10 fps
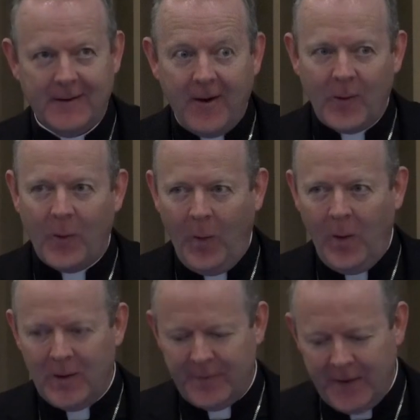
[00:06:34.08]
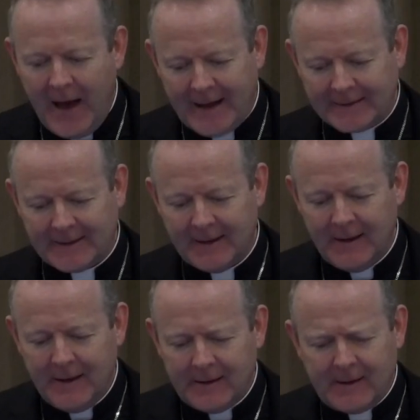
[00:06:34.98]
Now, all of that
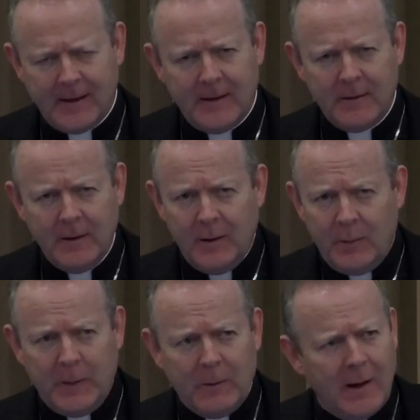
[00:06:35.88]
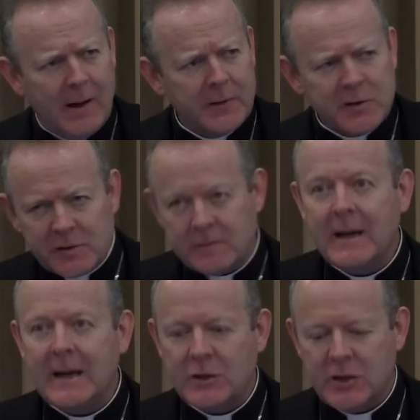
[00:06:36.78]
can be rather
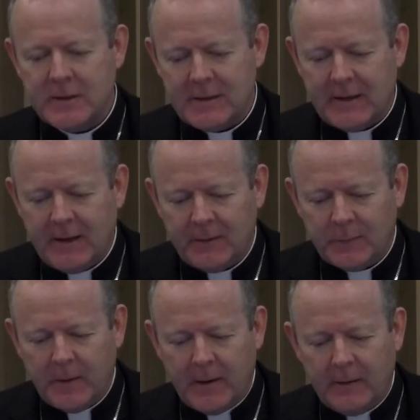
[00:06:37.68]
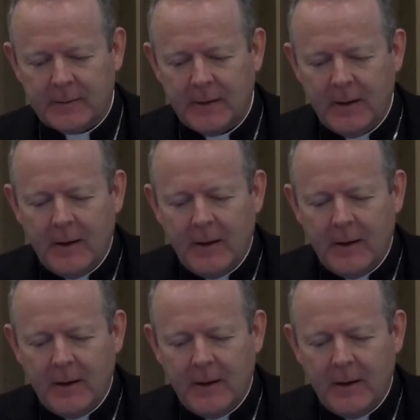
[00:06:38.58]
strange in today's world.